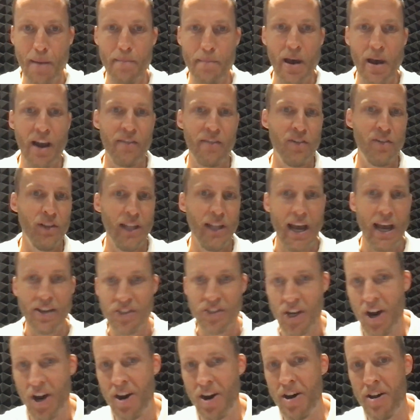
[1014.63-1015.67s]
They come back for
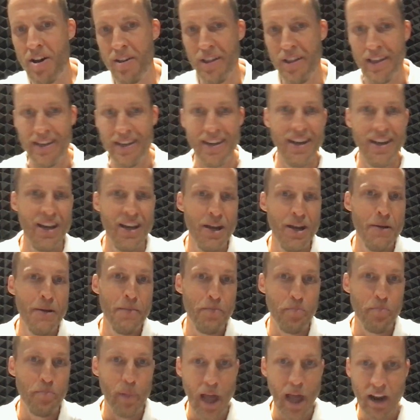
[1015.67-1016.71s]
Last Call and
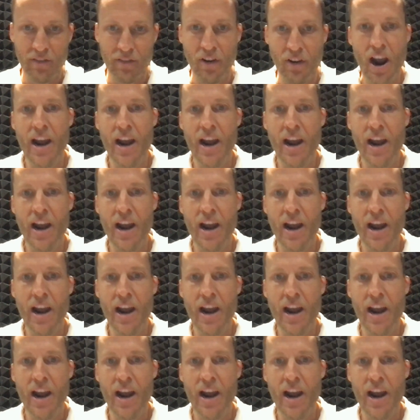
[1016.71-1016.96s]
Black